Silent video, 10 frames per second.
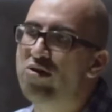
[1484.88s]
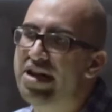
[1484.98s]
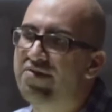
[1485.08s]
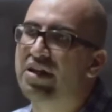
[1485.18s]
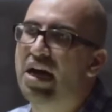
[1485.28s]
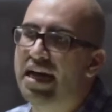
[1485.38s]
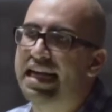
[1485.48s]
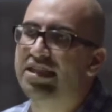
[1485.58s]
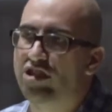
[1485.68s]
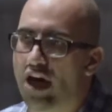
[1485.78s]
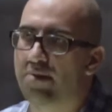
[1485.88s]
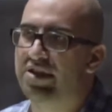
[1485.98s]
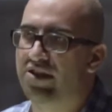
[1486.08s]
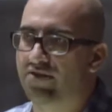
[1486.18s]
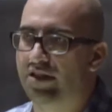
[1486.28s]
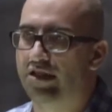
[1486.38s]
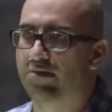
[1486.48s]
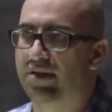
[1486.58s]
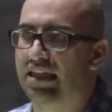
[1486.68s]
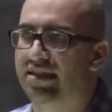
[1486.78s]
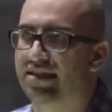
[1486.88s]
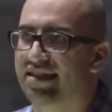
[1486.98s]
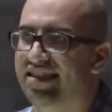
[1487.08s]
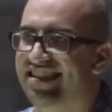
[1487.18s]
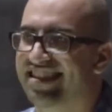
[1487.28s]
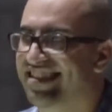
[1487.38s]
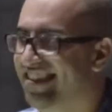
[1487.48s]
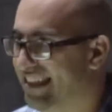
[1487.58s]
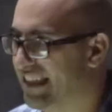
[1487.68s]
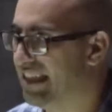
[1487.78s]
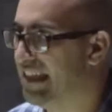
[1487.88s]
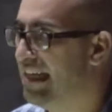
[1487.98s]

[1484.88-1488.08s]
who never got a job in the first place. Right?